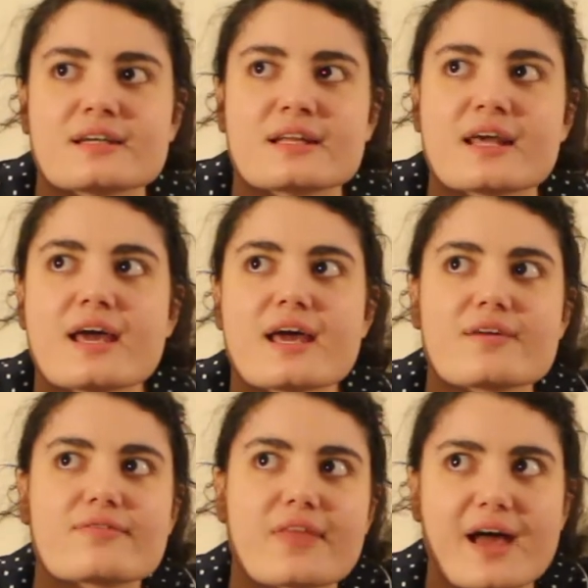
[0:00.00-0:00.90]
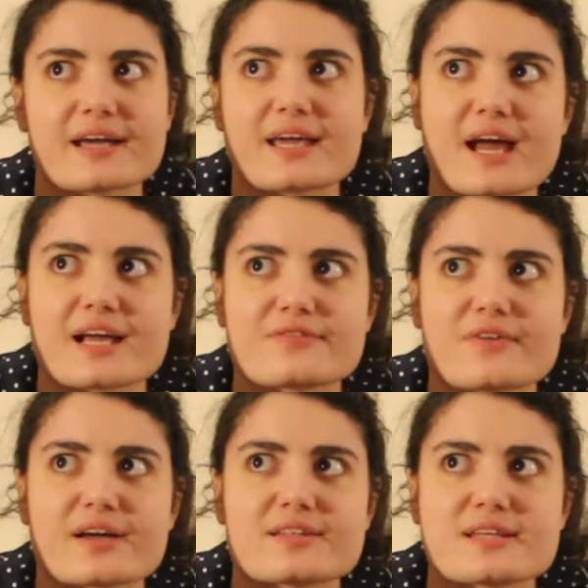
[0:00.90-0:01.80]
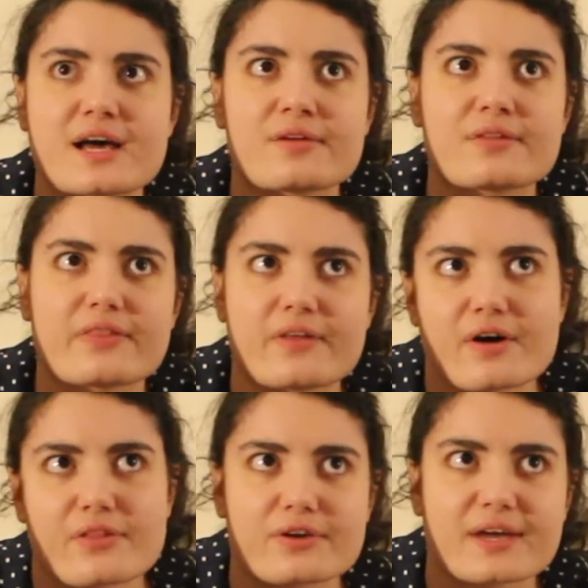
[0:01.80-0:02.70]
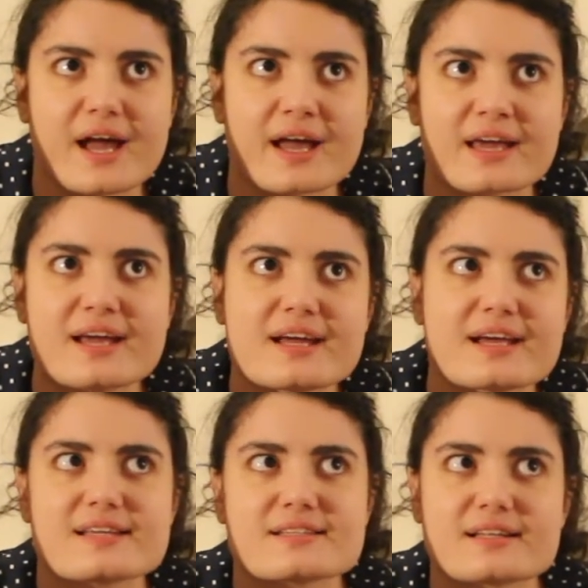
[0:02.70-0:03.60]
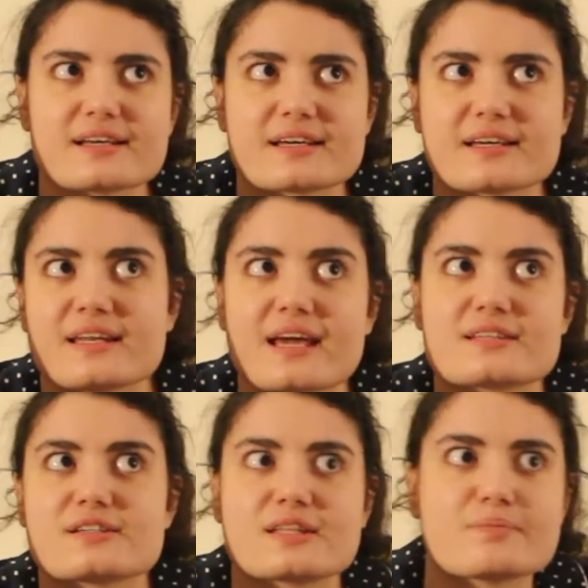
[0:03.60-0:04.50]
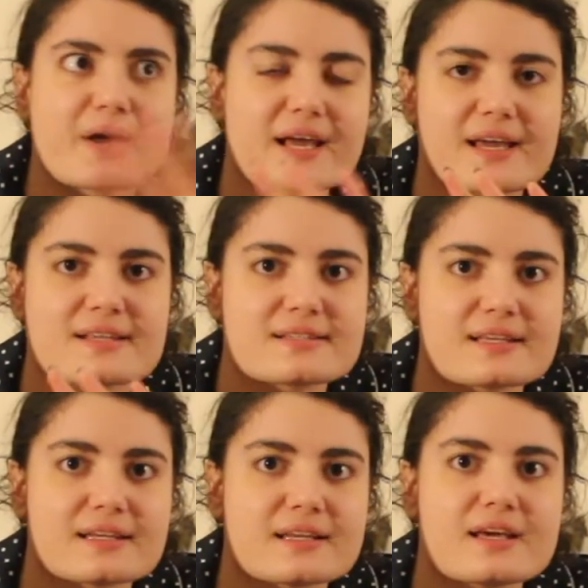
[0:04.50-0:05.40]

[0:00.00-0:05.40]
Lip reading: and if that gang finds out that the other gang is like connected to the Becketts, then